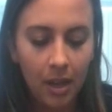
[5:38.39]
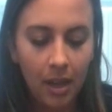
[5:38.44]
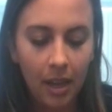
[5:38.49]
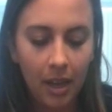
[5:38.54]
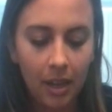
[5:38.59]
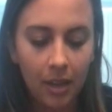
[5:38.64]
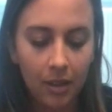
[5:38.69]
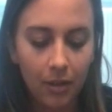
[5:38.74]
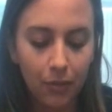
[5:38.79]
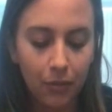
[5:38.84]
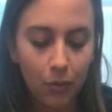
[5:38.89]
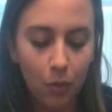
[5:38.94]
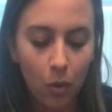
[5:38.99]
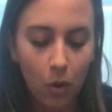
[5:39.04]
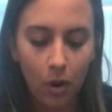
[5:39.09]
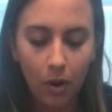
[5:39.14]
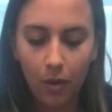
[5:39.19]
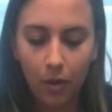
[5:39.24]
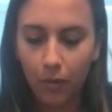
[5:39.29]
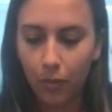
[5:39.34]
And the
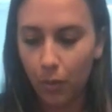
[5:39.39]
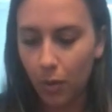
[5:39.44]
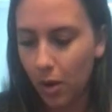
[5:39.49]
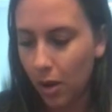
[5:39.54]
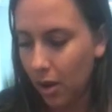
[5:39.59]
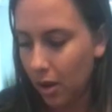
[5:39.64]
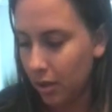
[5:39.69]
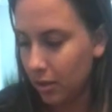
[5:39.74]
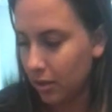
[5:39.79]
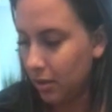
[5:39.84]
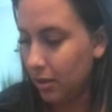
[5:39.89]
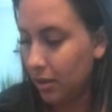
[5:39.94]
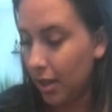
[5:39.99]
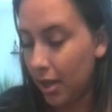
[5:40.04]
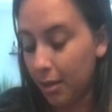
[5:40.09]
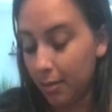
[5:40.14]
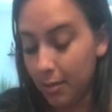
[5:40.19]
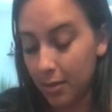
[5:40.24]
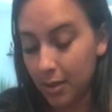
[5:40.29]
Four of Wands. Damn,